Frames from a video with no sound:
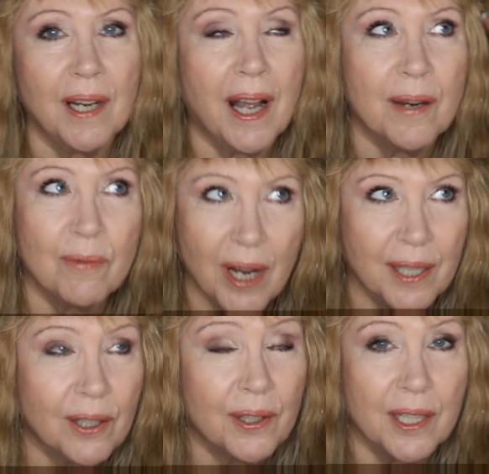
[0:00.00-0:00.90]

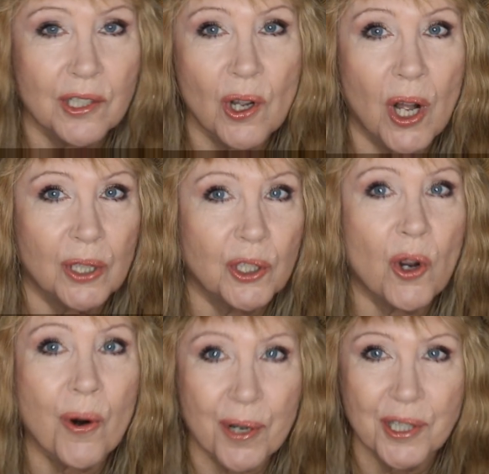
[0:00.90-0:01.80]
ironically is called
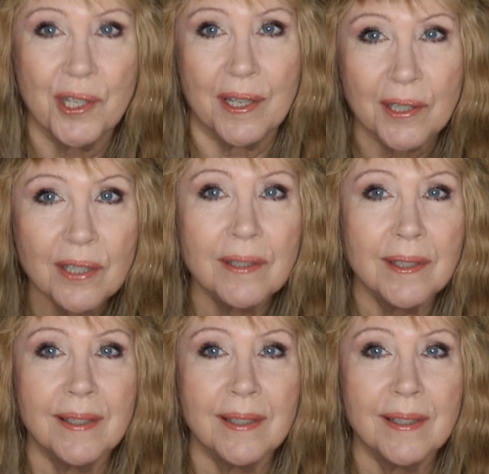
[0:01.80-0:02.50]
Corset,